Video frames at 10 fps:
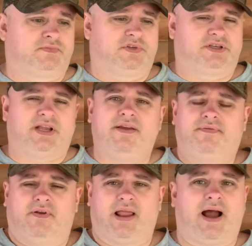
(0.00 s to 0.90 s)
just see if
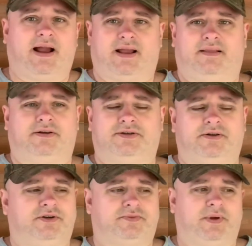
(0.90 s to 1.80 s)
you like it. There's
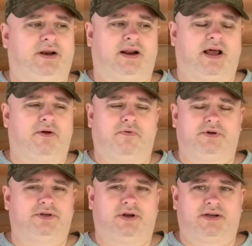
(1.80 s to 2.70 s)
no spending. I don't want
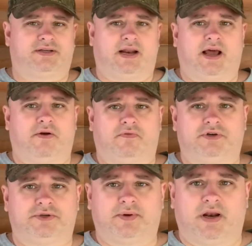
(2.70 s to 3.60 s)
you to spend
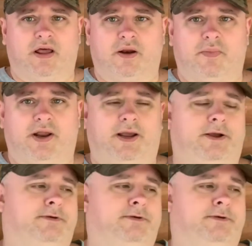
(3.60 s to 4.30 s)
a lot of money.